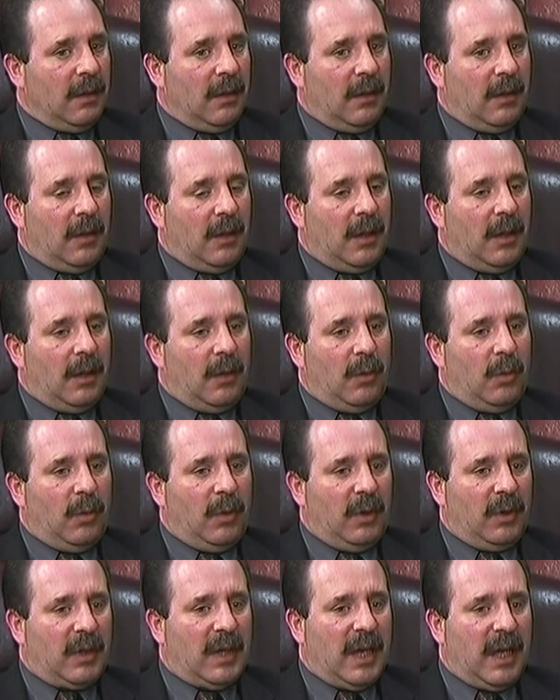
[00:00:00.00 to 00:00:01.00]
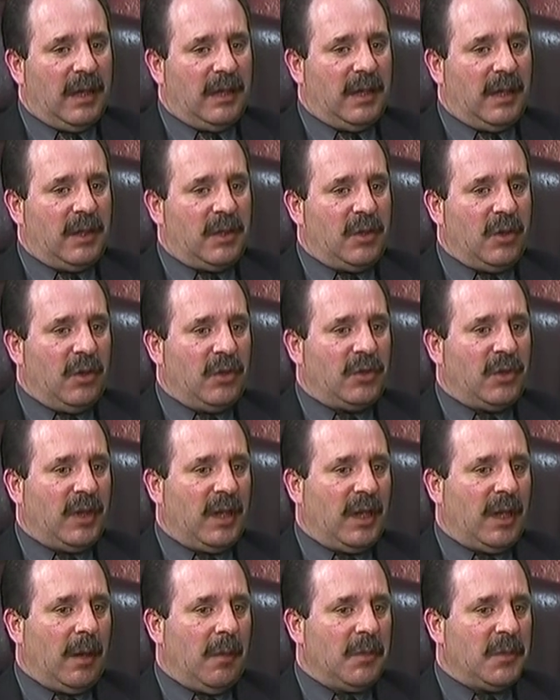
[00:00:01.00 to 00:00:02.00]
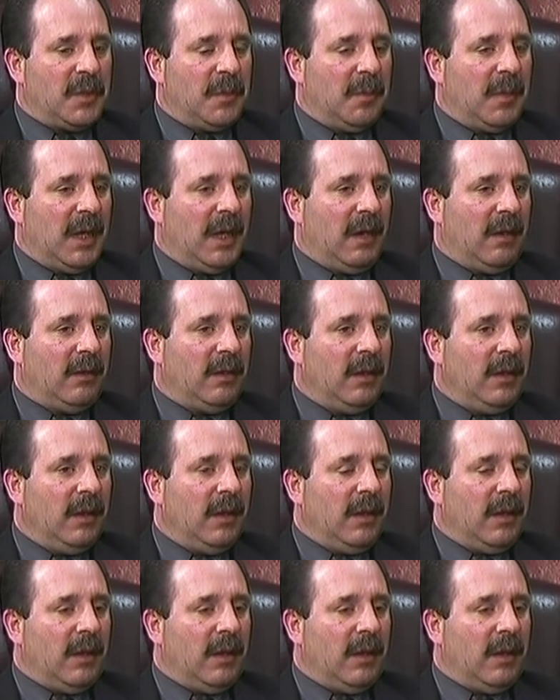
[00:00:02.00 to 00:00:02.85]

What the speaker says: A will contest usually comes about